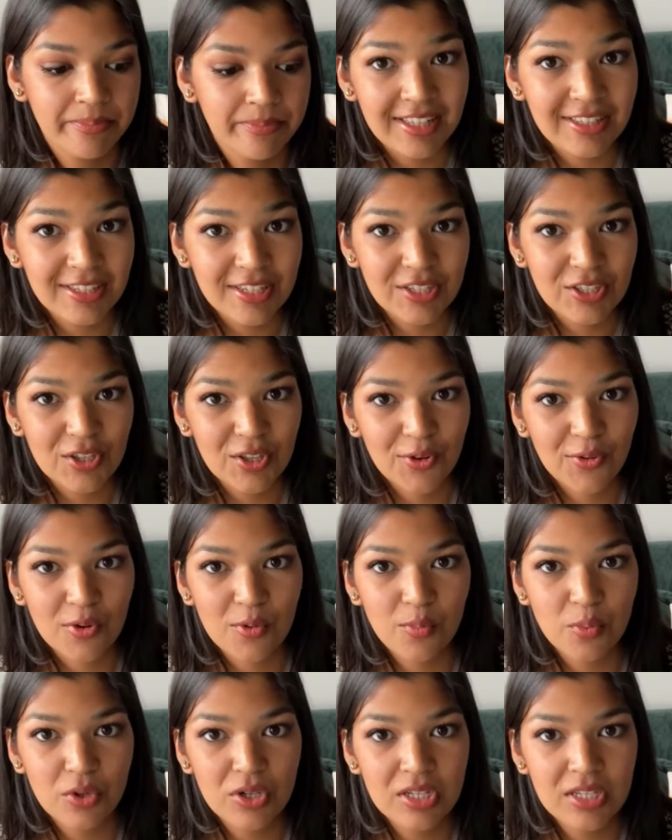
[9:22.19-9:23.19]
And since the
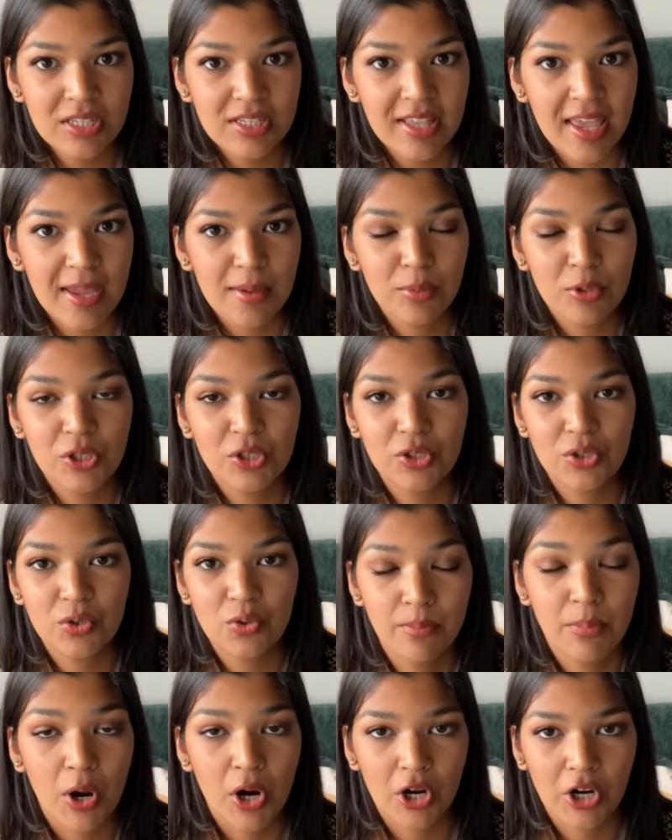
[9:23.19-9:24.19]
group was able to
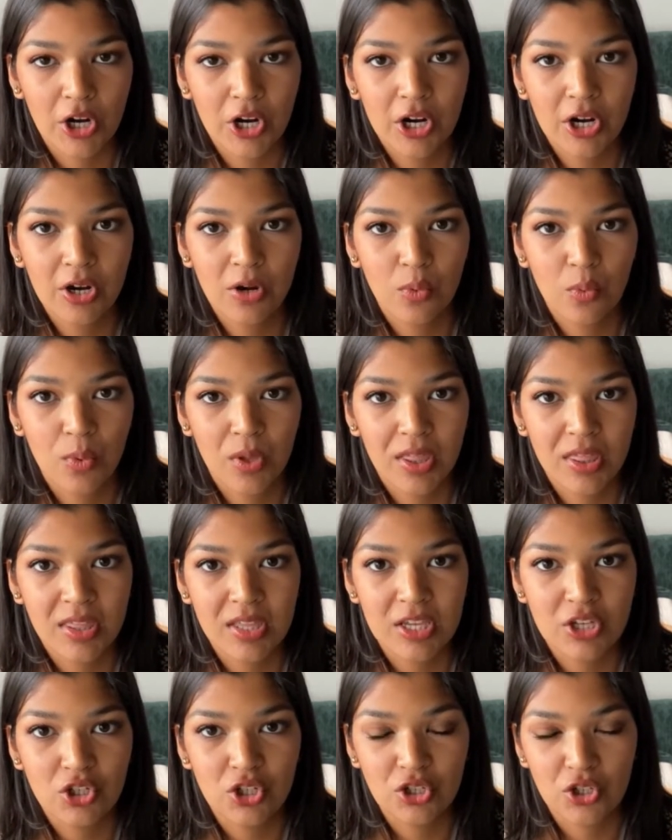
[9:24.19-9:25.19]
barter with
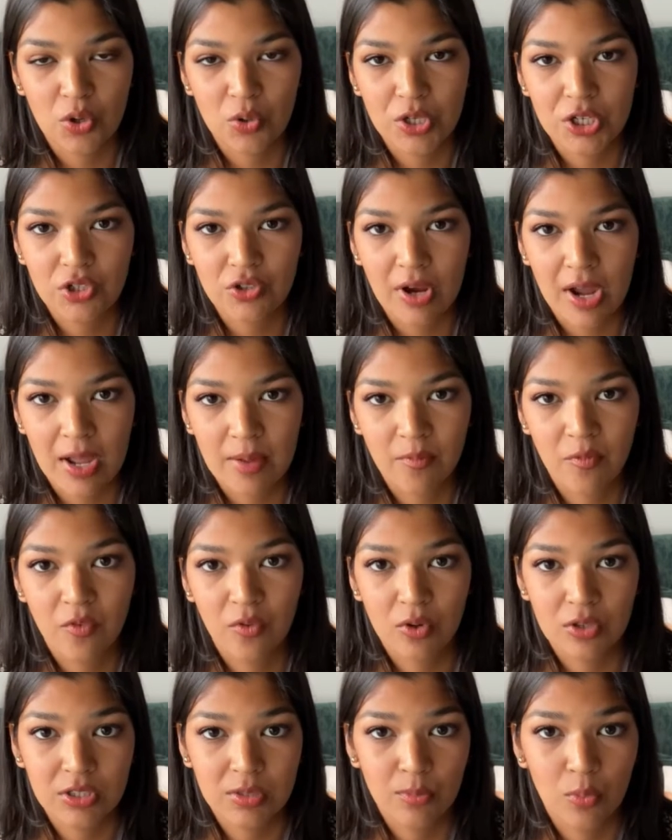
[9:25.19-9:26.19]
the Shoshone tribe
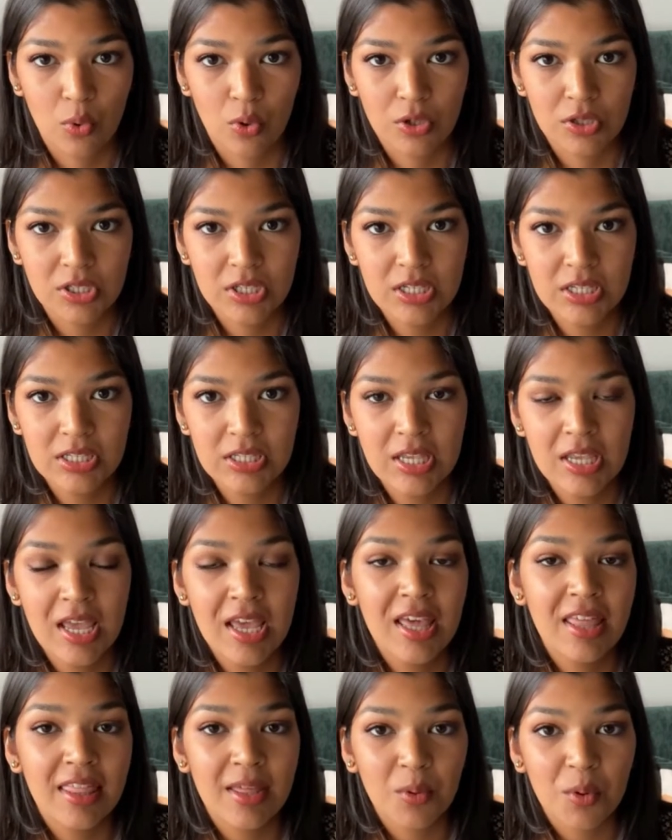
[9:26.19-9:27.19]
for some horses,
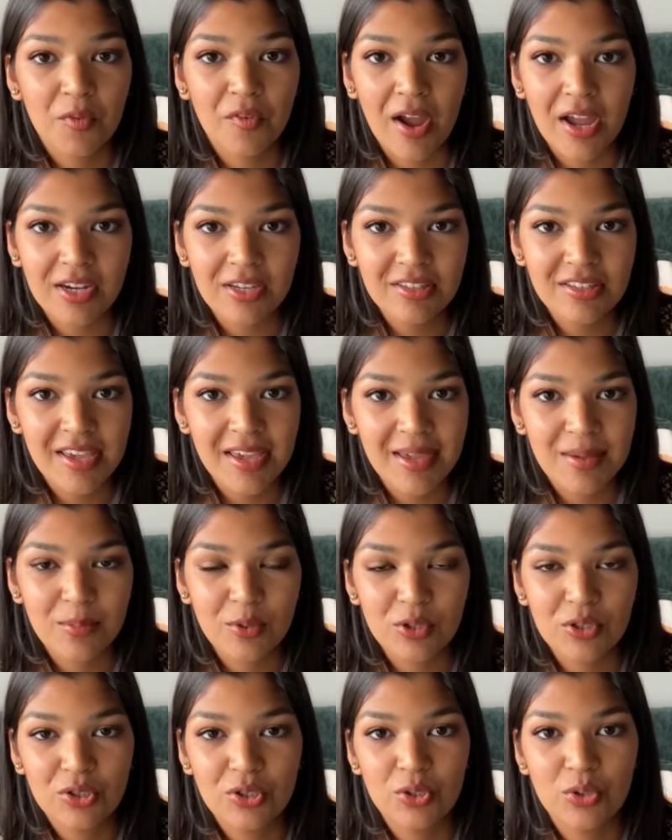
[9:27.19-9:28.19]
they were finally
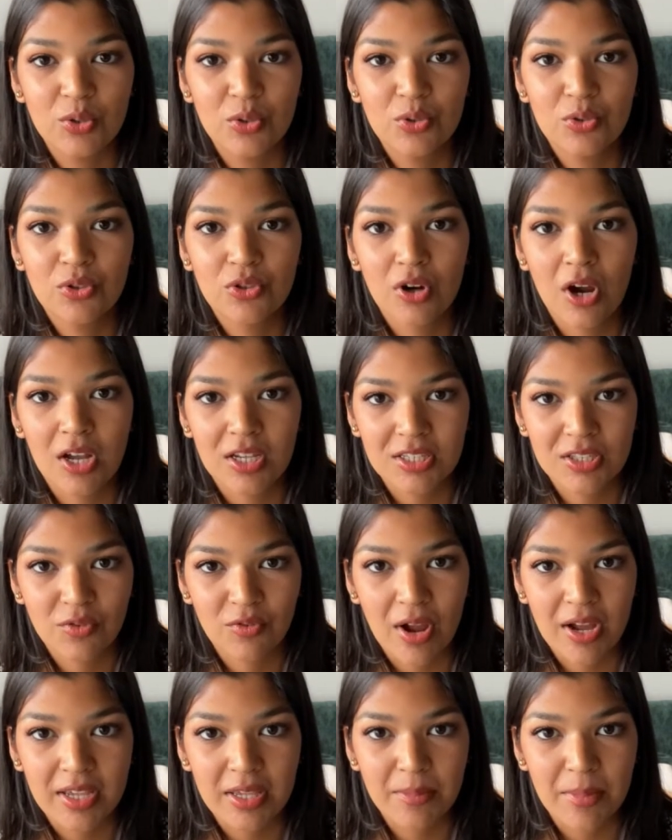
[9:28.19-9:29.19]
able to cross
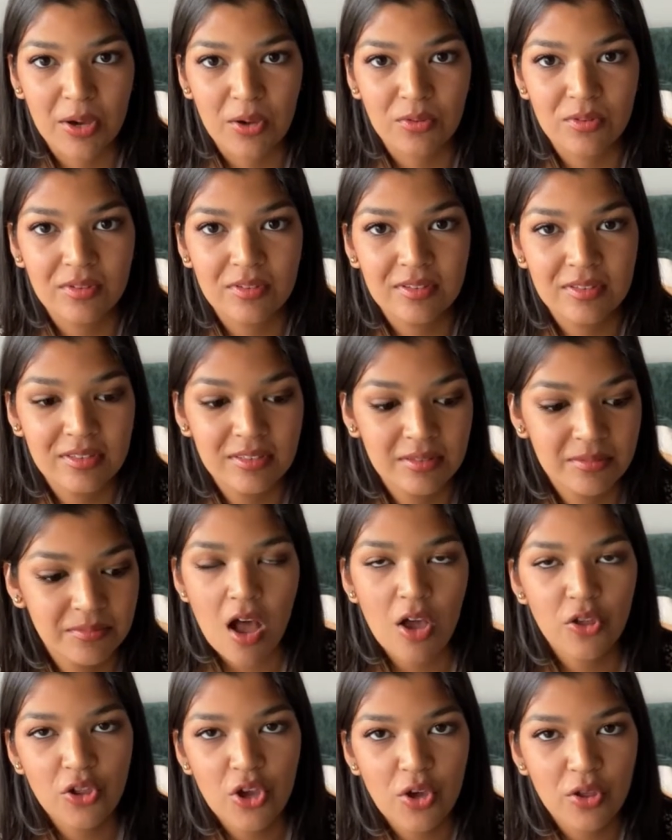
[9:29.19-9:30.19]
the Rocky Mountains.
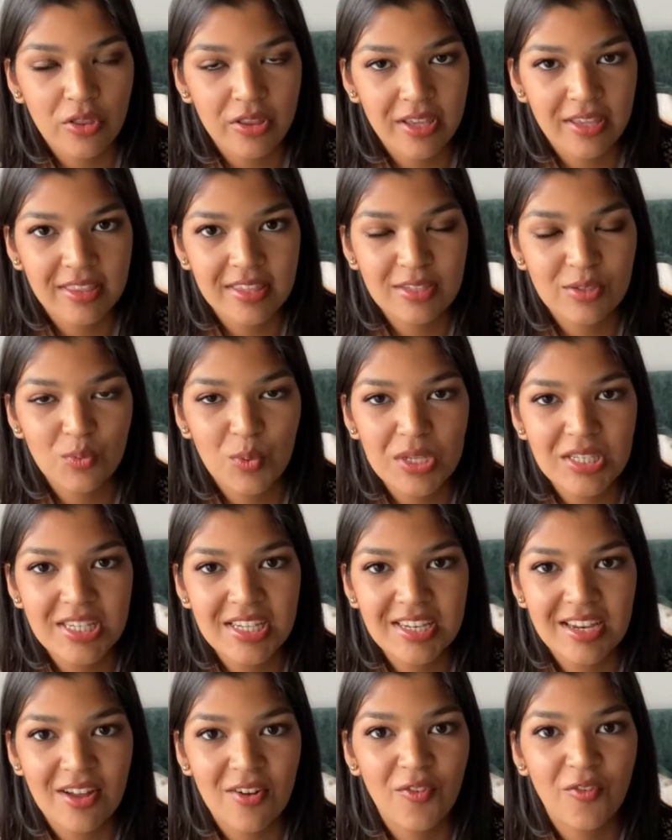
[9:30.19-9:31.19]
Although, like, this
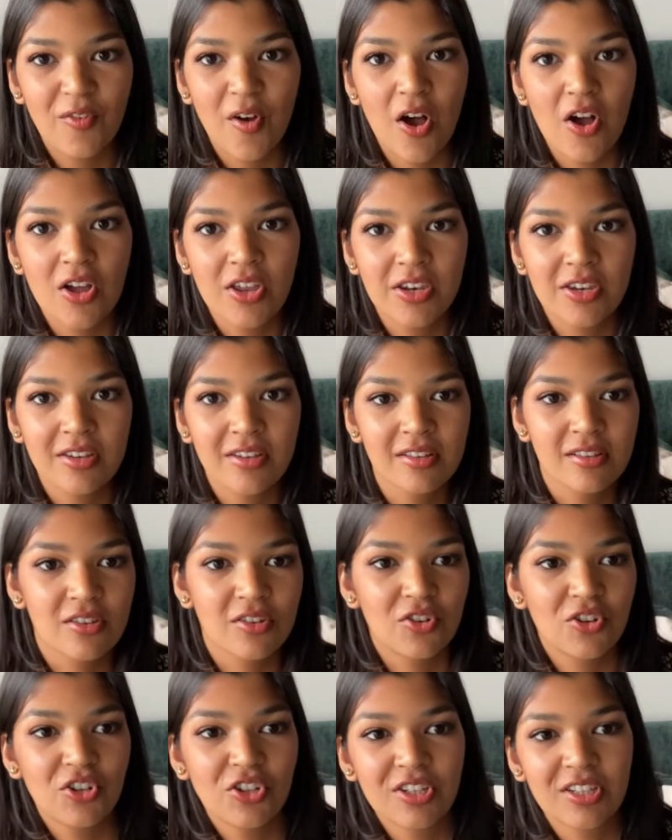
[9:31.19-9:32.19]
wasn't a fun
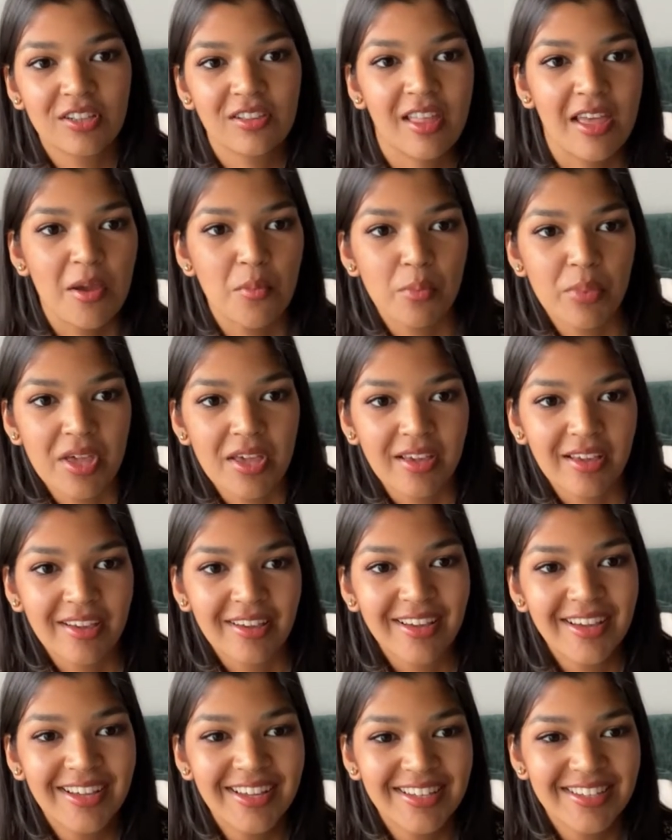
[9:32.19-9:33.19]
little
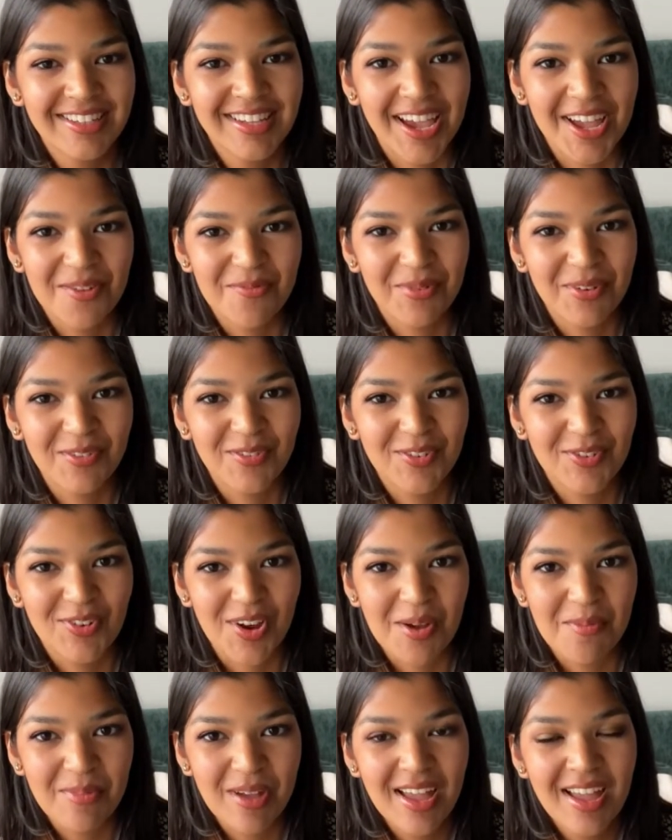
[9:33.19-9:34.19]
glamping type of
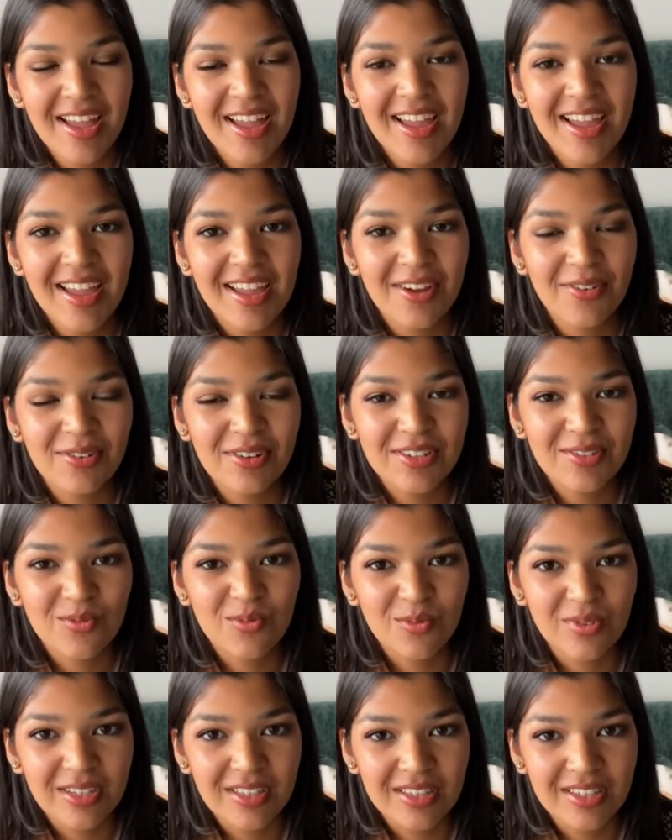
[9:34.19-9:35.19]
trip, it was
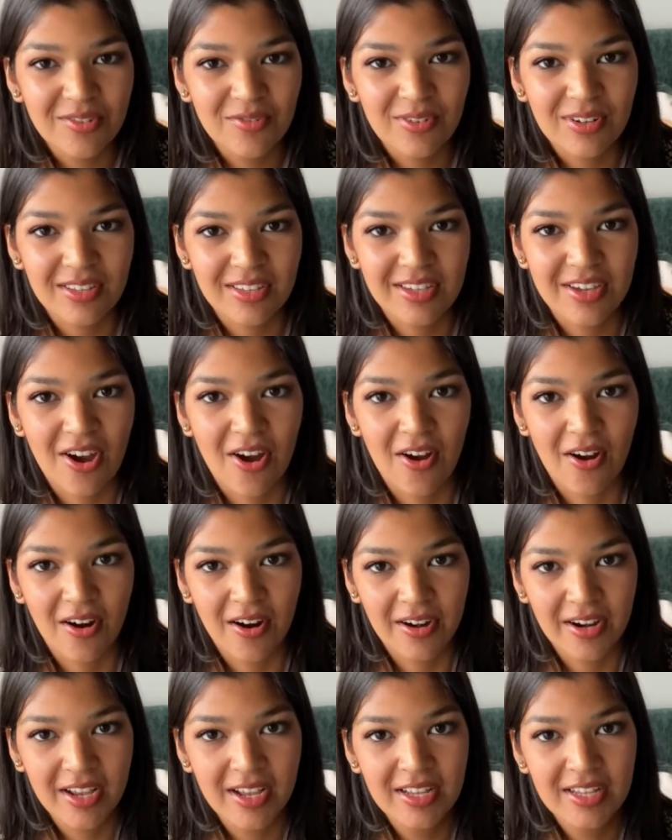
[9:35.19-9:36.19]
really, really
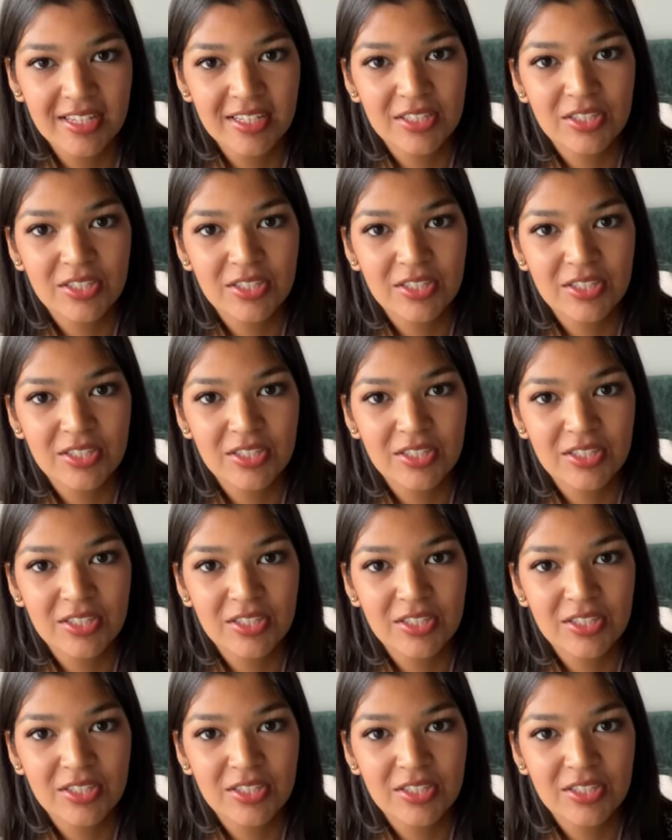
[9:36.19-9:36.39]
hard.